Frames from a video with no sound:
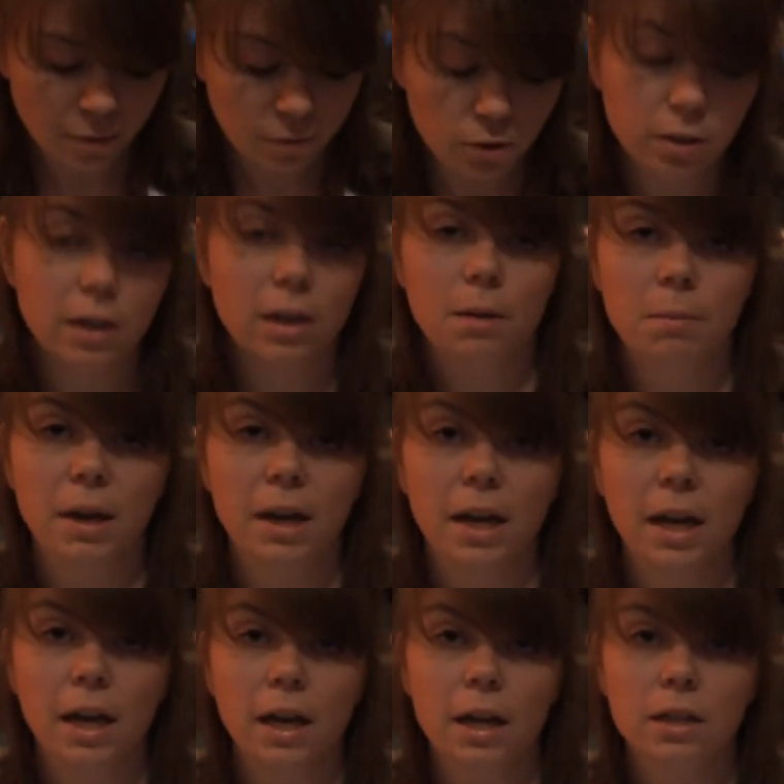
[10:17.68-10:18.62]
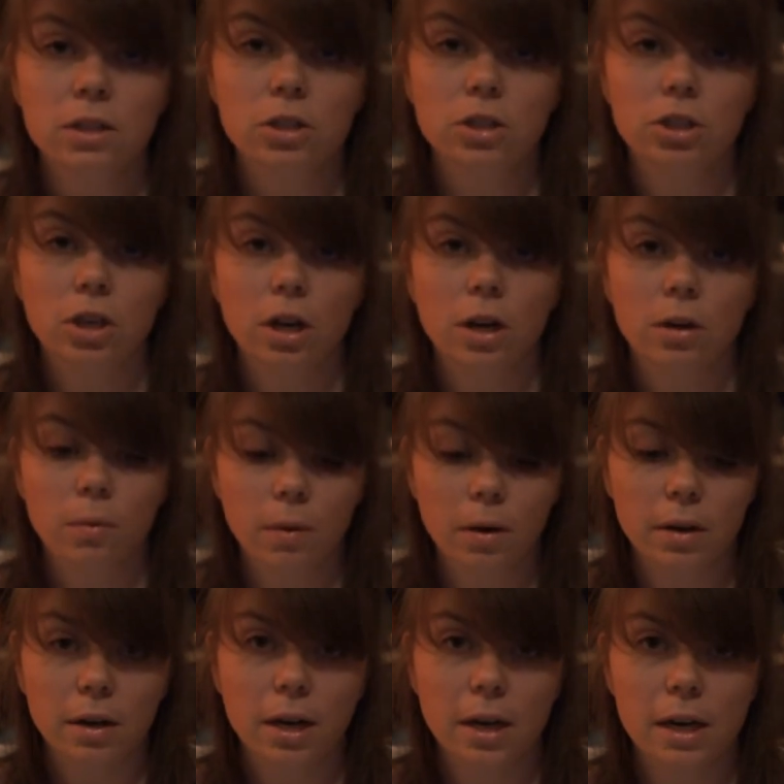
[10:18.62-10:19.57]
if you're kneading by hand, you're going to
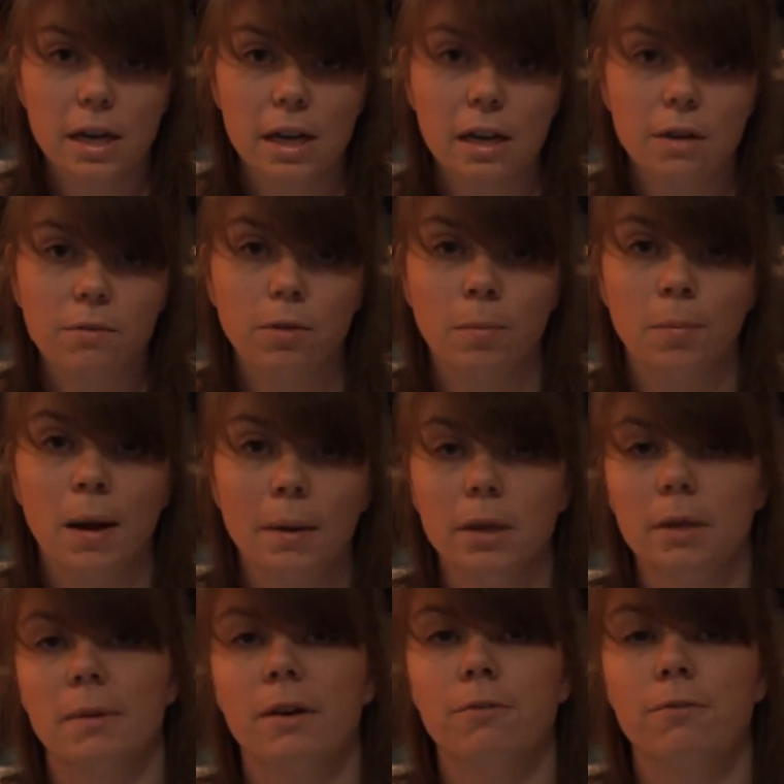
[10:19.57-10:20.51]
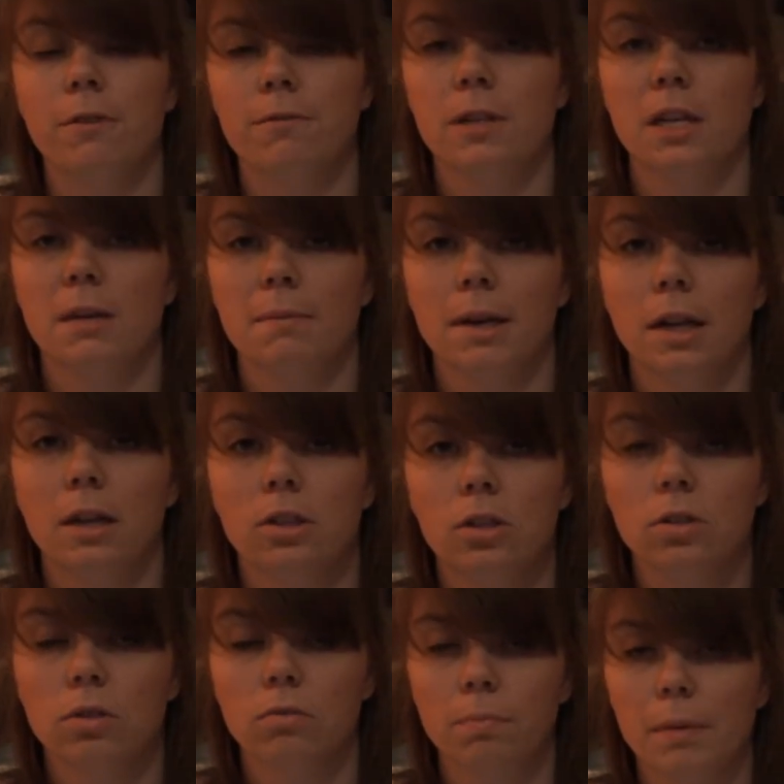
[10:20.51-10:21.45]
want to knead for probably about 15
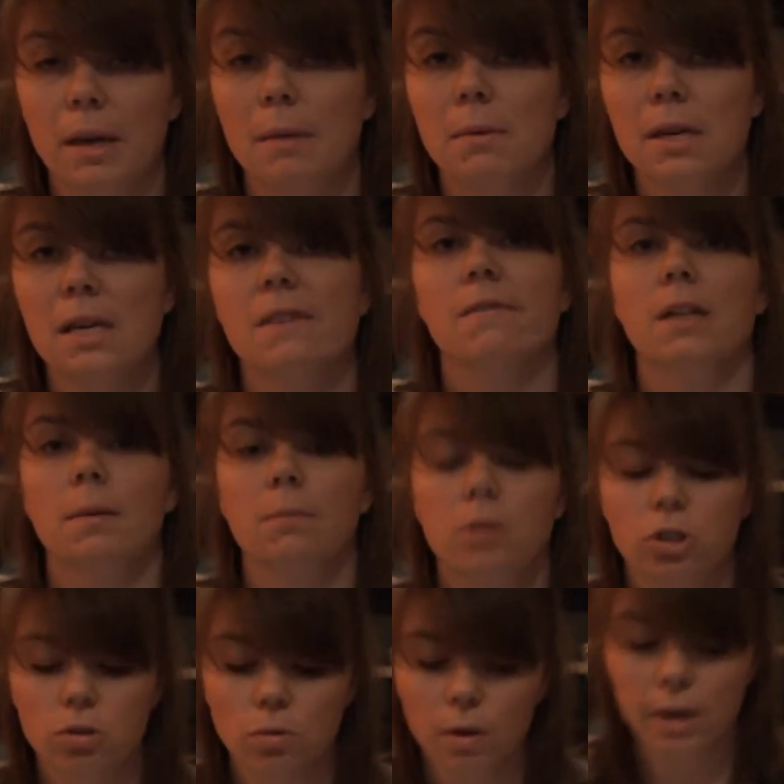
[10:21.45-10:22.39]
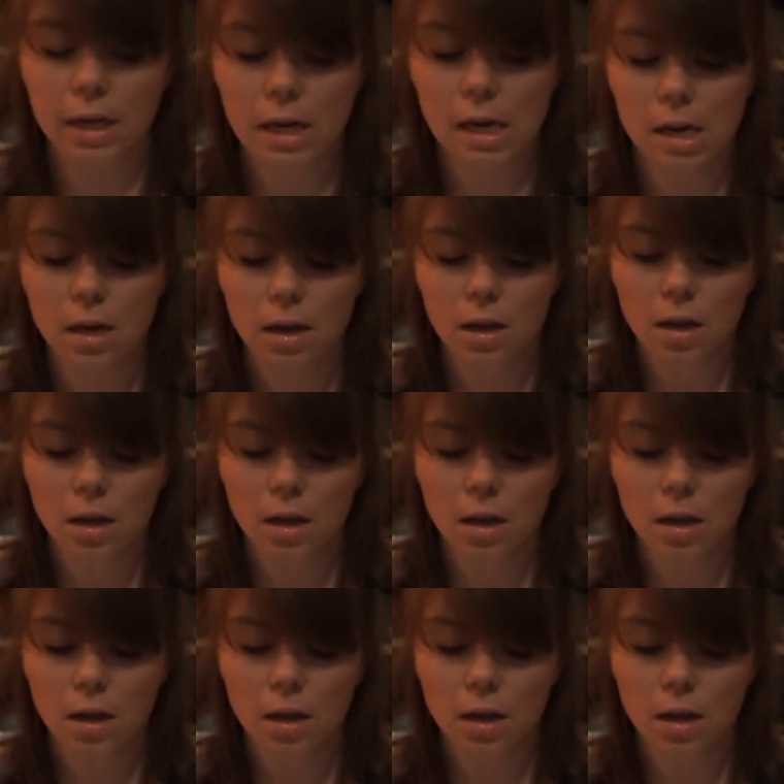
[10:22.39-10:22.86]
minutes, maybe even up to 20.